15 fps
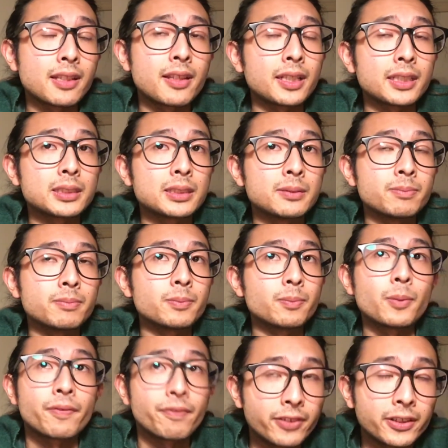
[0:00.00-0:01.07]
like
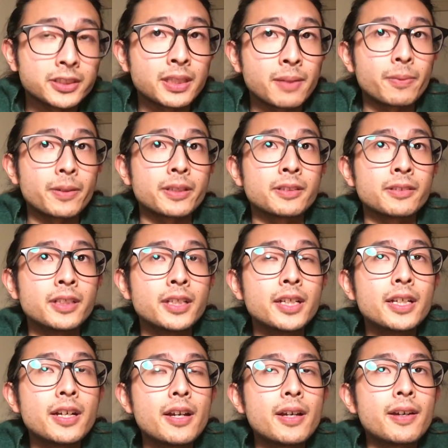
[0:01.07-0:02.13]
for example, you know,
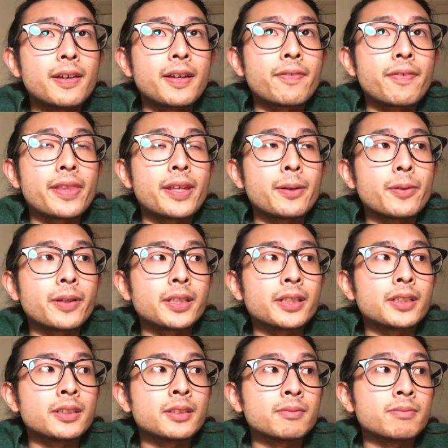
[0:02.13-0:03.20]
if they
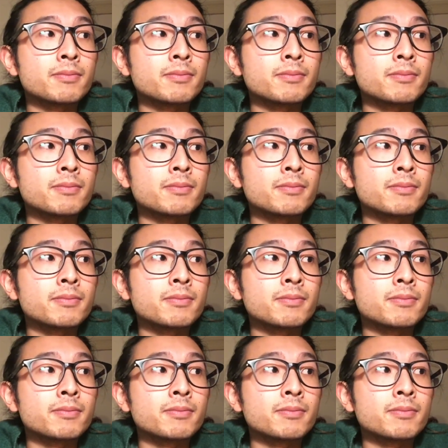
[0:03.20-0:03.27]
wanna